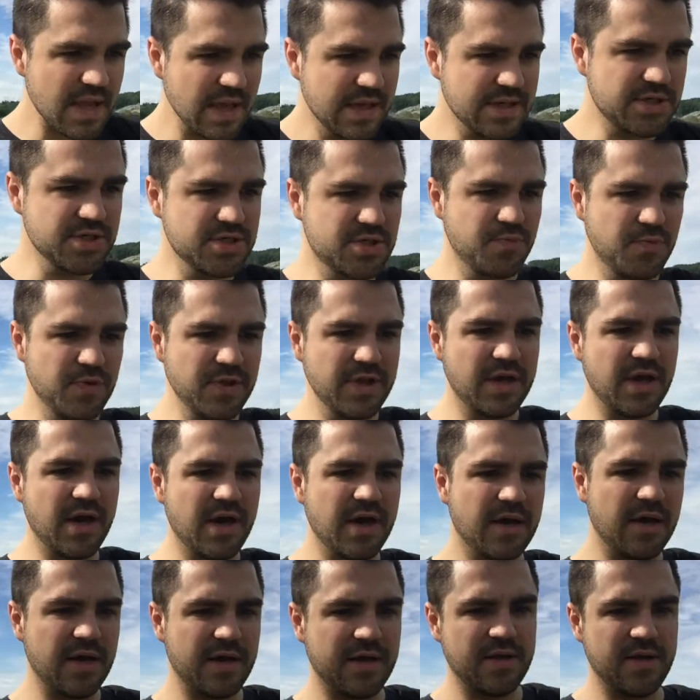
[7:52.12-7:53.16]
It just really
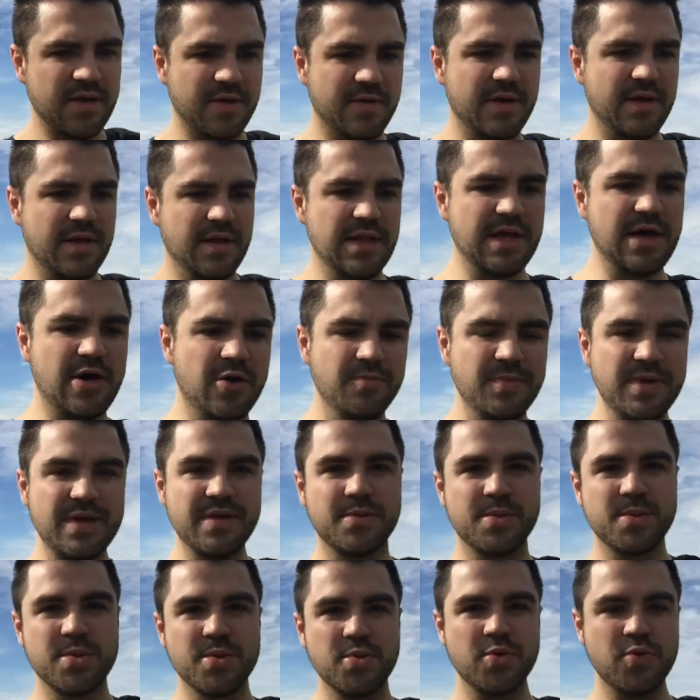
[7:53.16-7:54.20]
allowed me
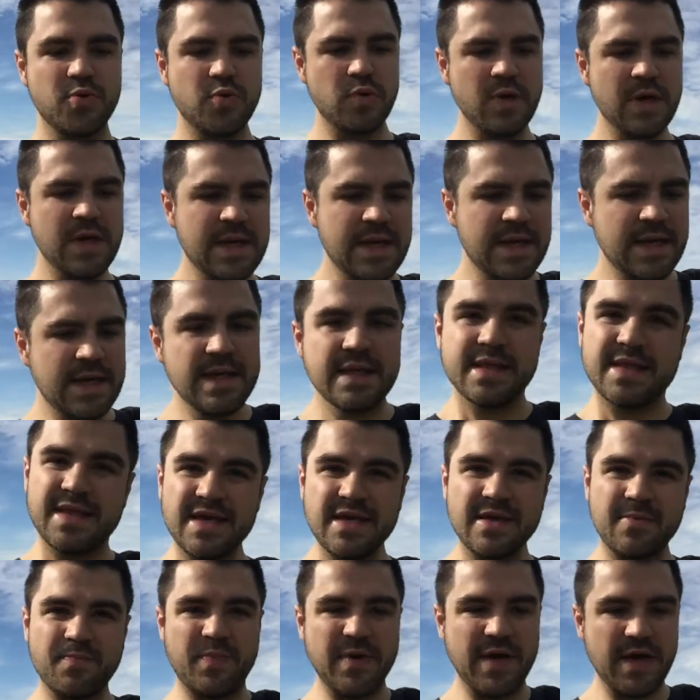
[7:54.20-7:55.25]
to
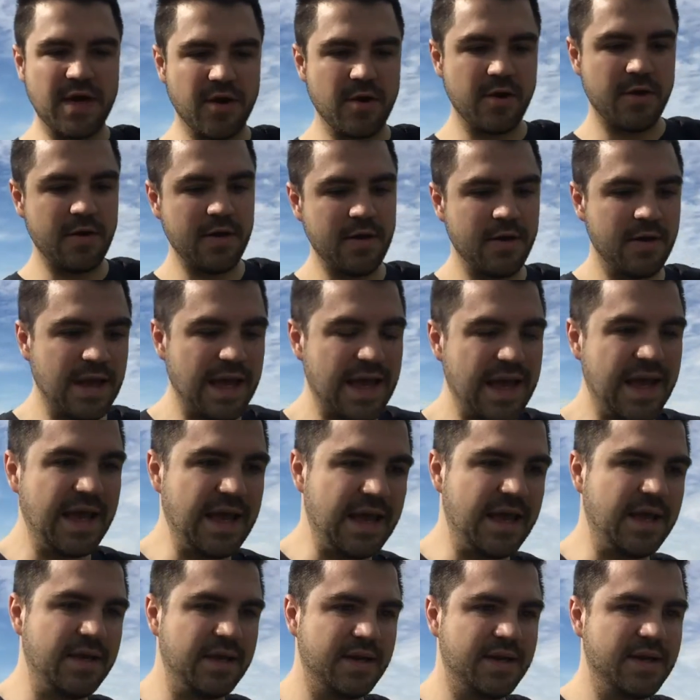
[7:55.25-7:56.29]
think bigger,
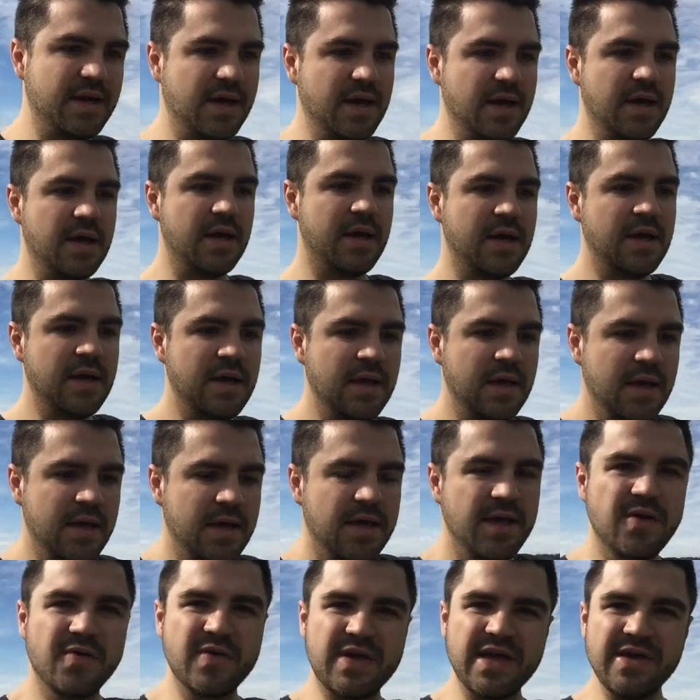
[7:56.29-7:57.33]
and
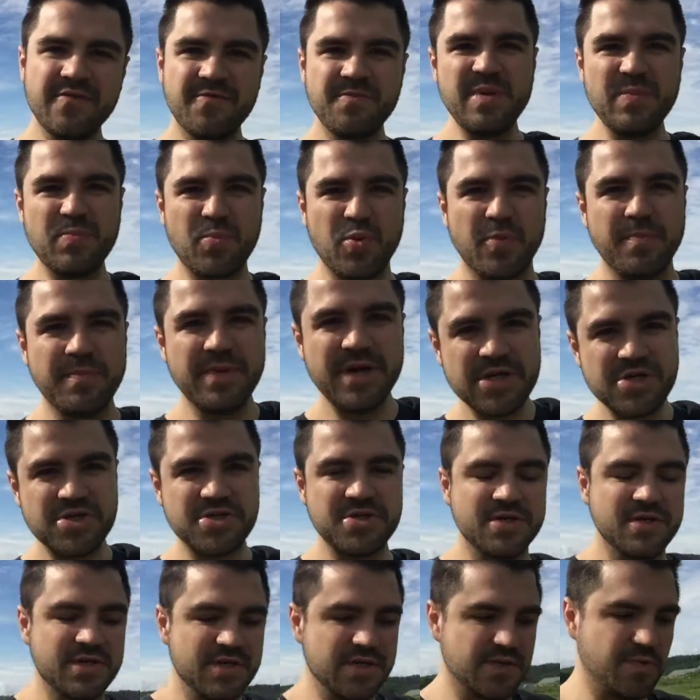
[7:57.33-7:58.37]
gave me
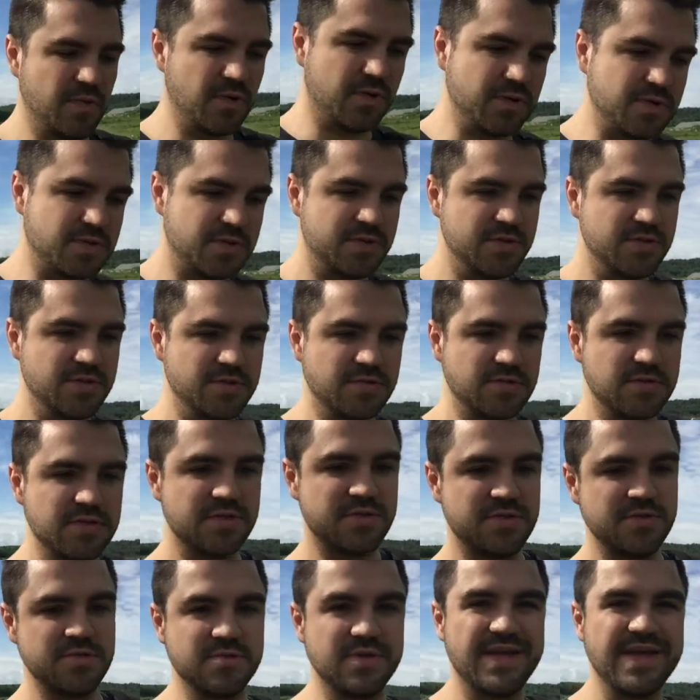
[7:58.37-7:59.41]
permission as well to
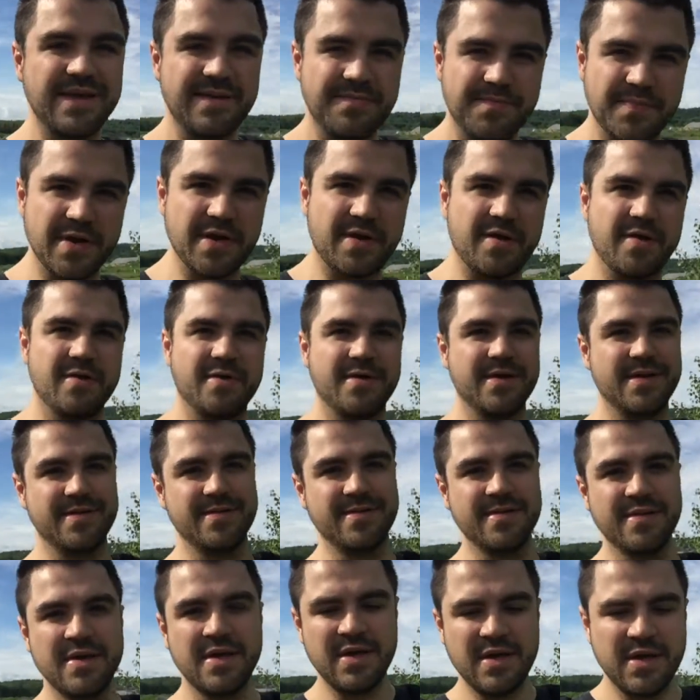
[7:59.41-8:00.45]
think bigger
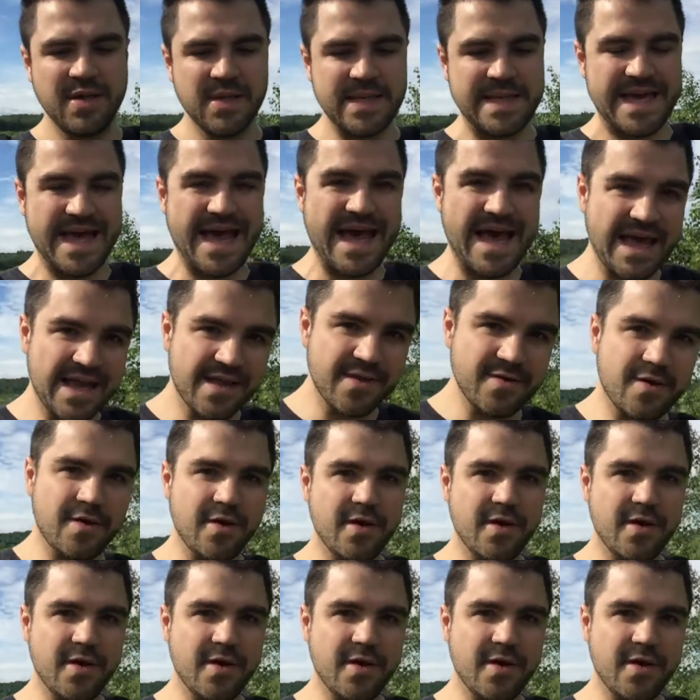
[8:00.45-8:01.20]
and to act